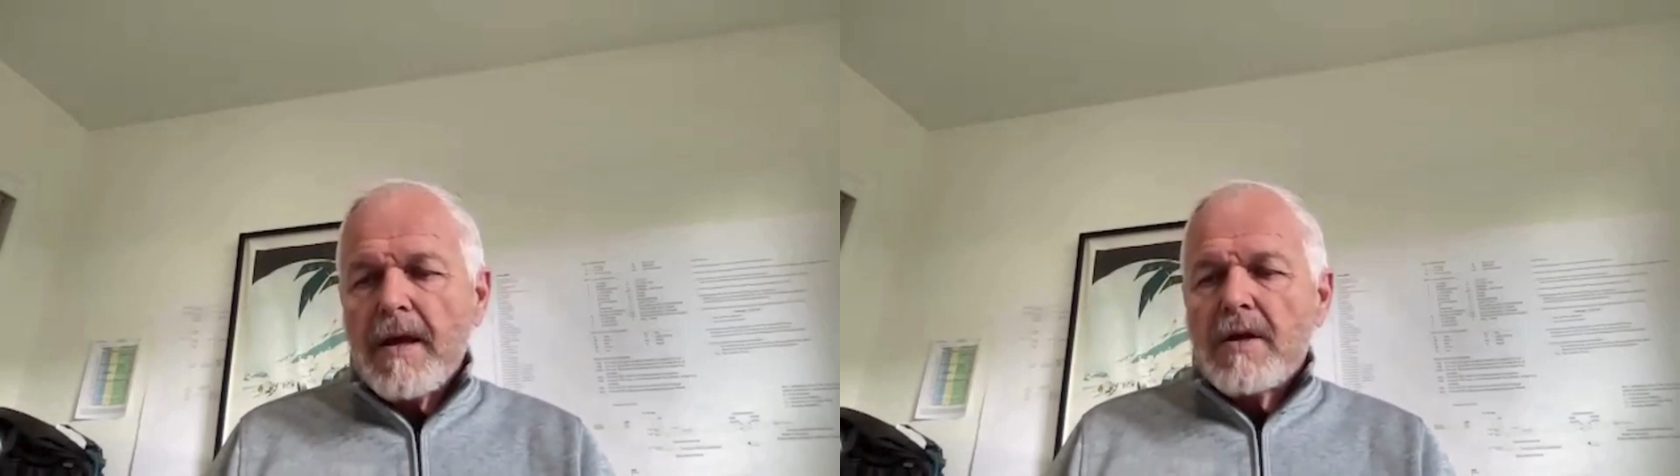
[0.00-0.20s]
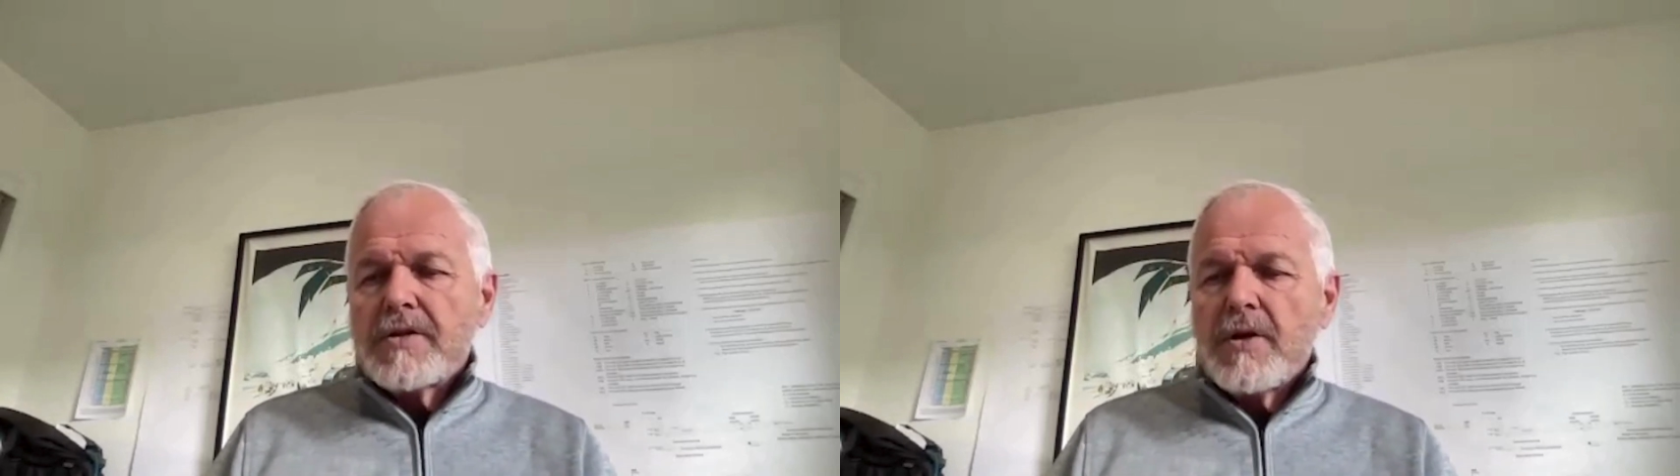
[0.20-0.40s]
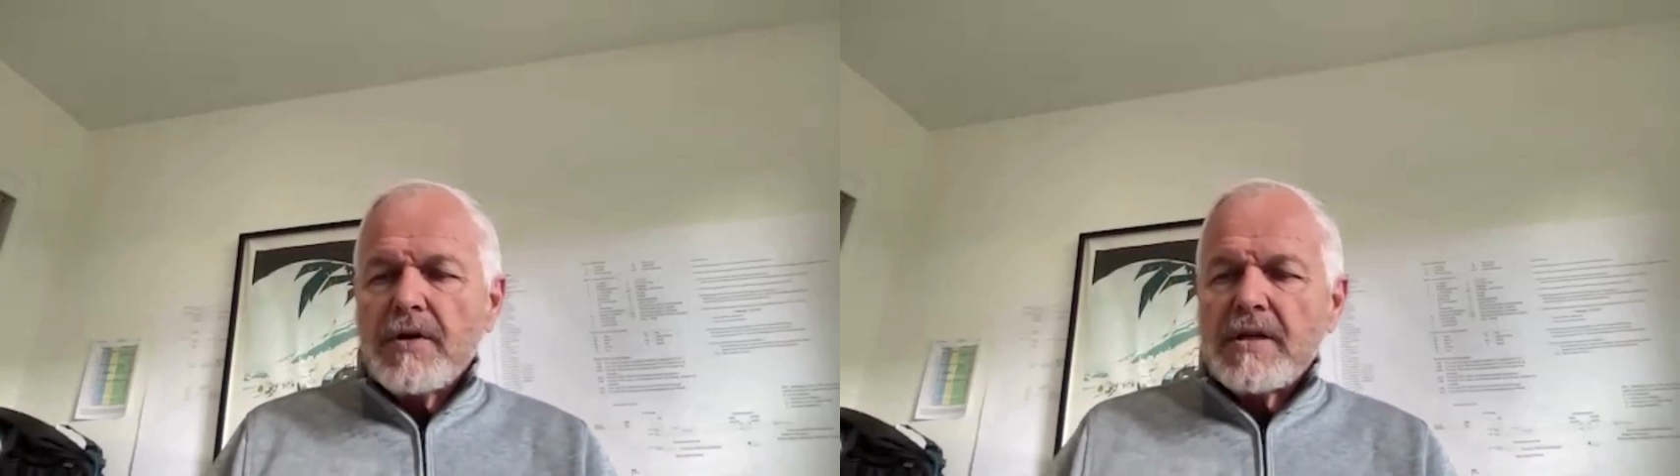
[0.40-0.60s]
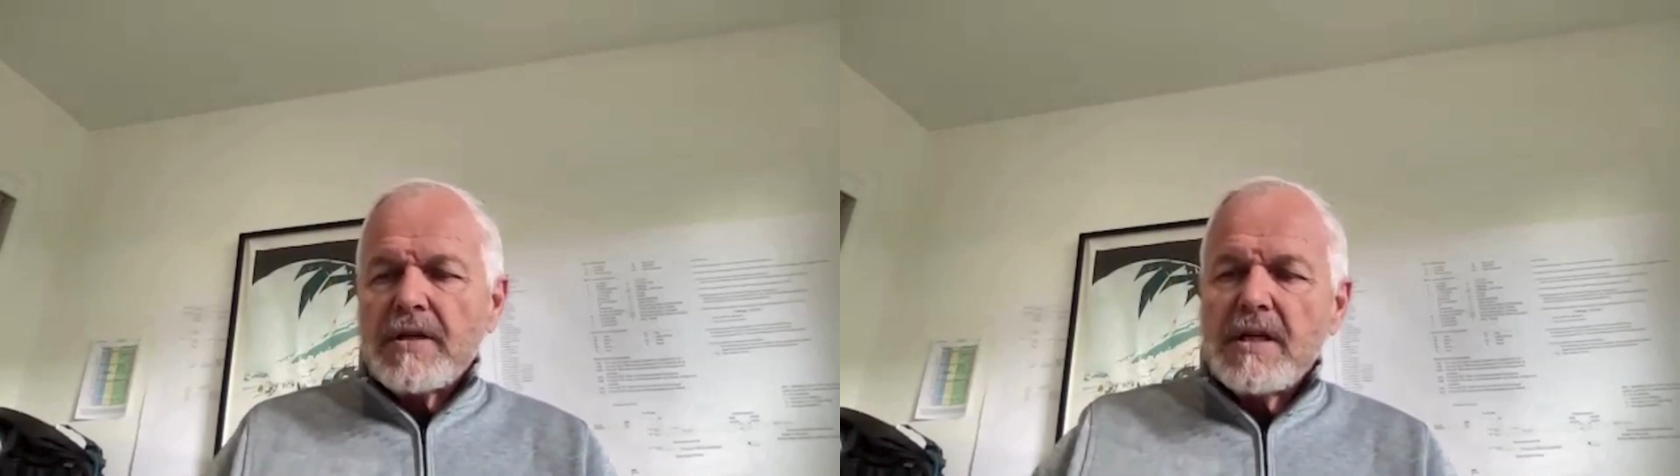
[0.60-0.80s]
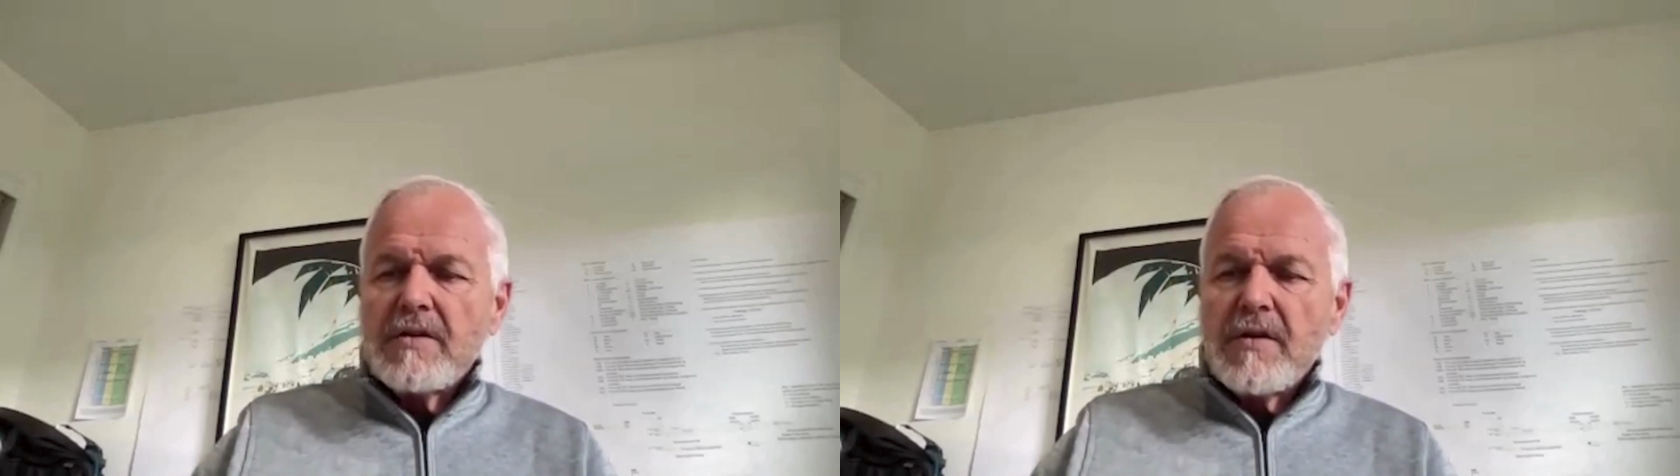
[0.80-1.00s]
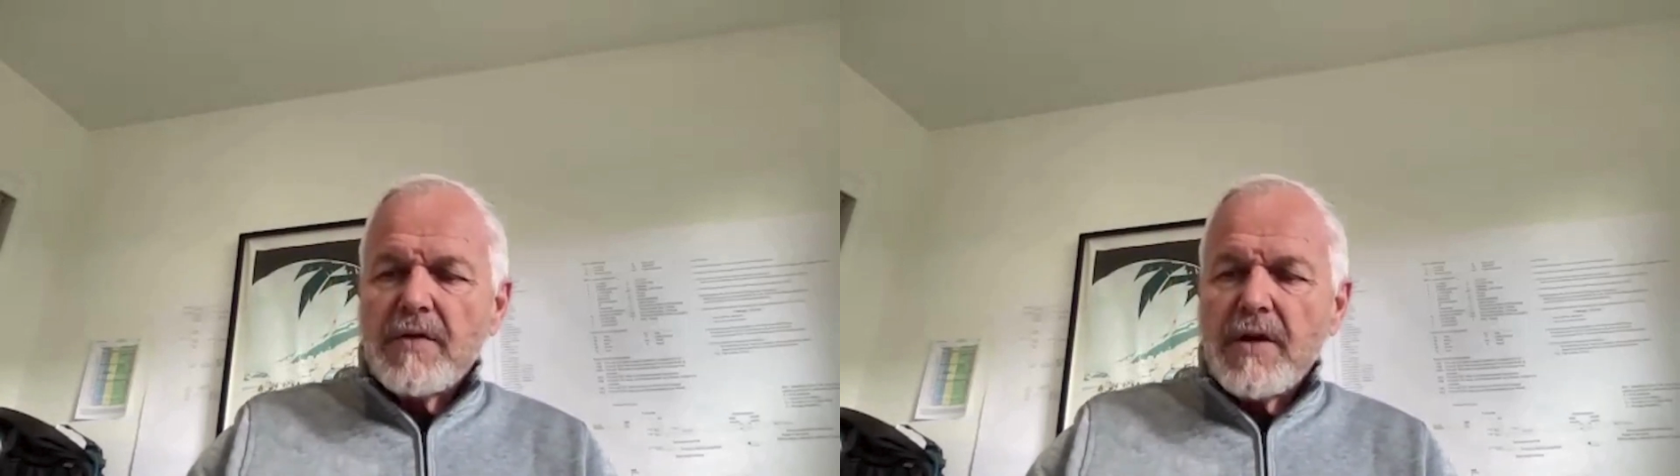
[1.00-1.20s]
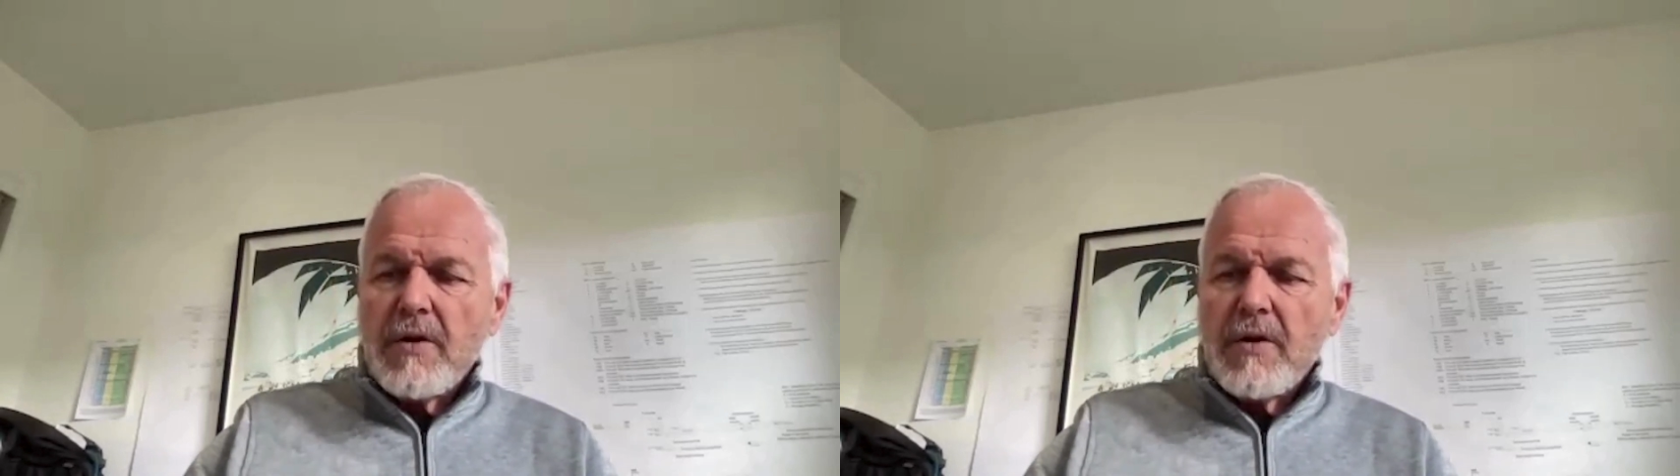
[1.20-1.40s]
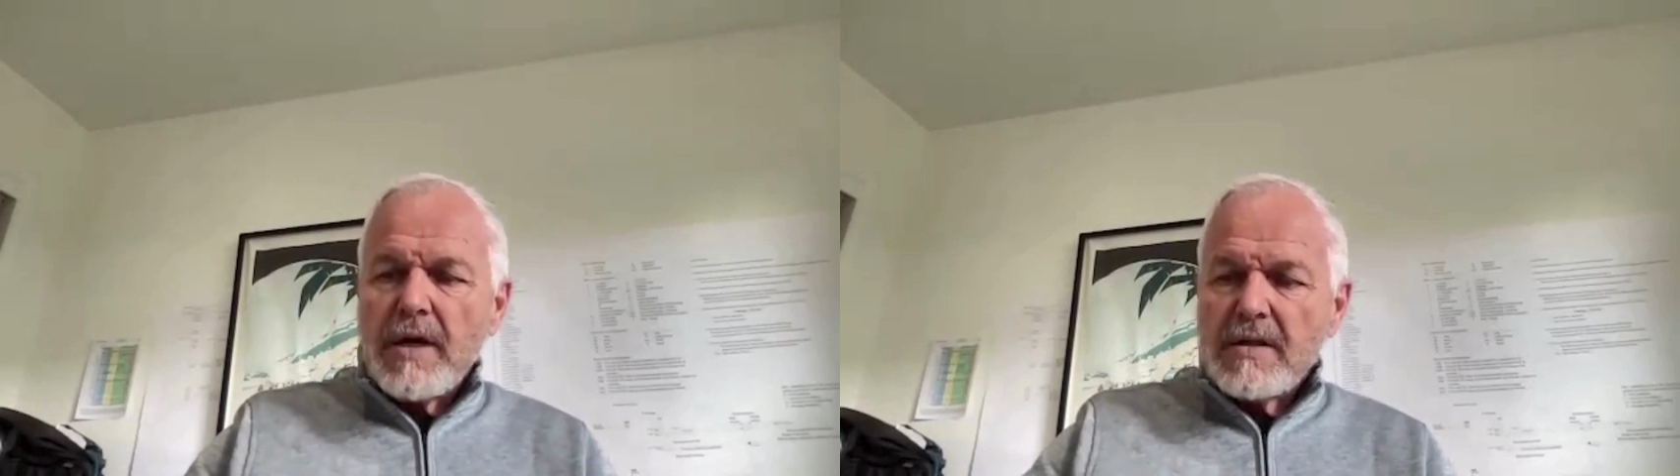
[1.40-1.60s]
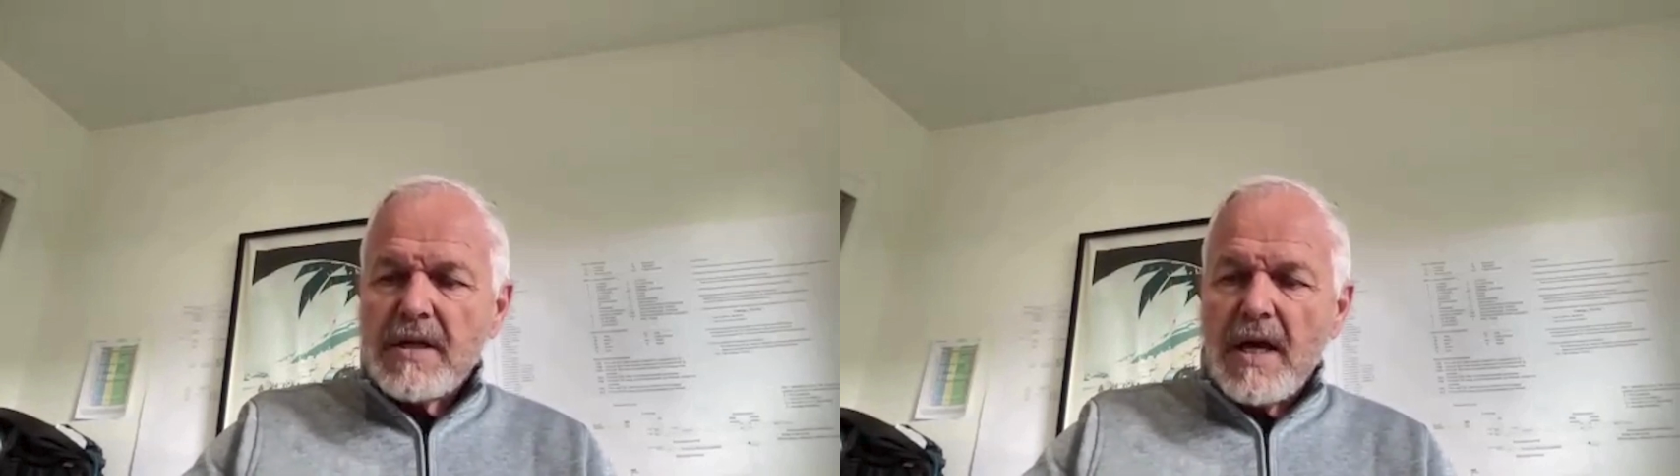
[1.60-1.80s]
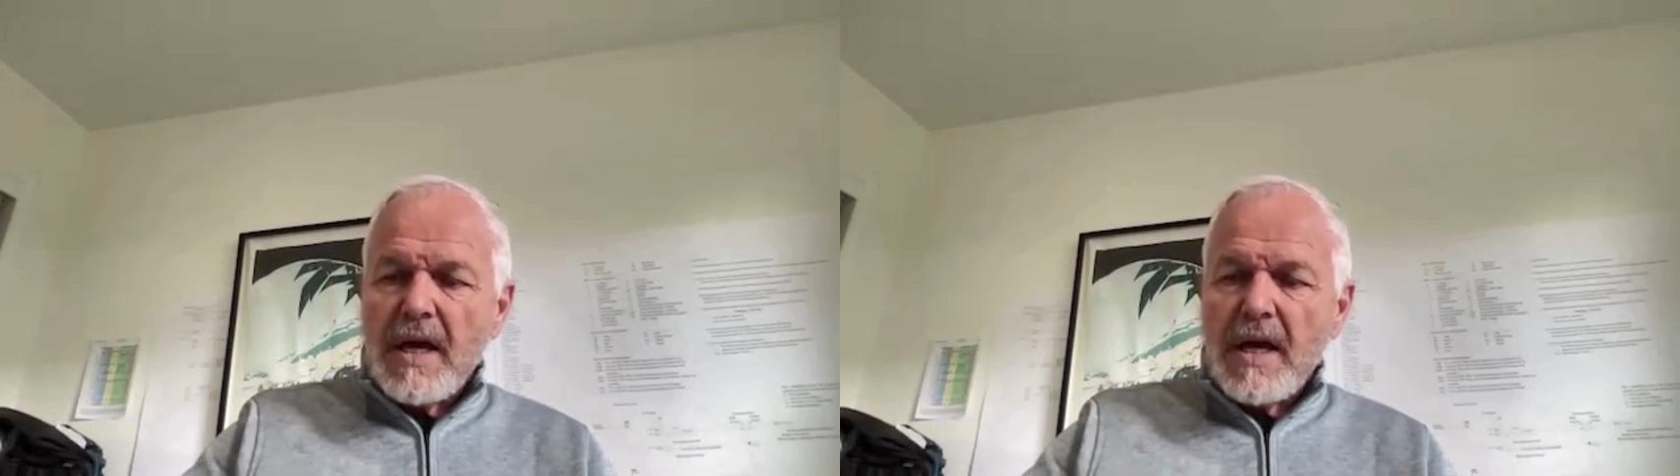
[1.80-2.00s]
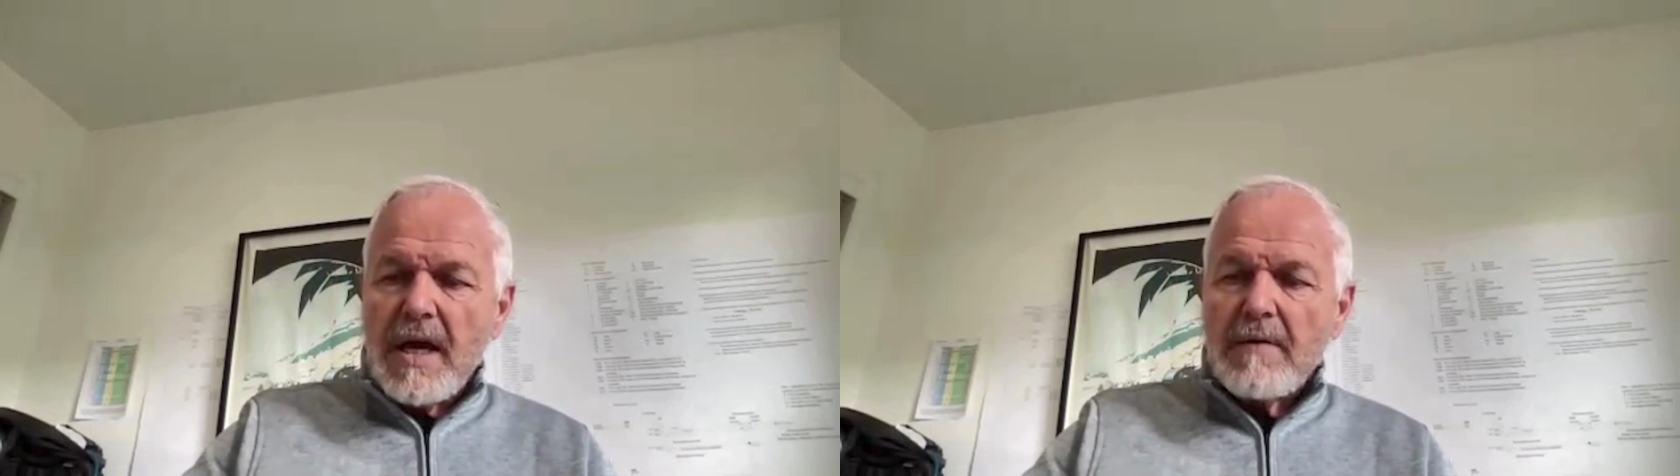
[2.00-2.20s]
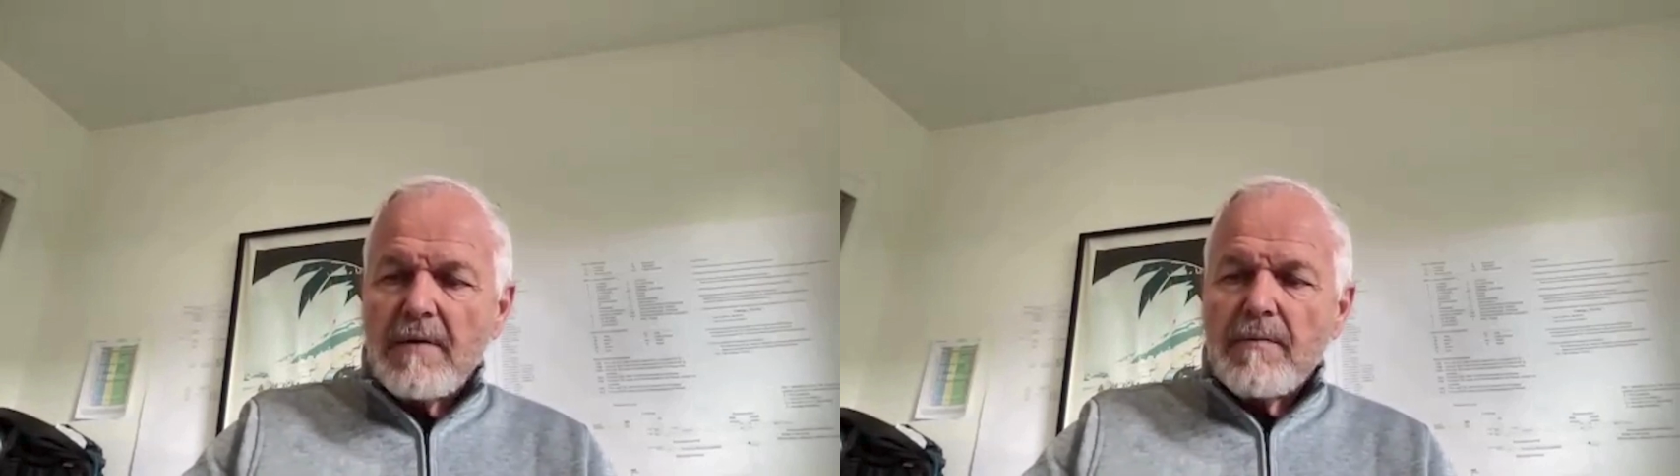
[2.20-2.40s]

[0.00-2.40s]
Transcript: So they see that there is a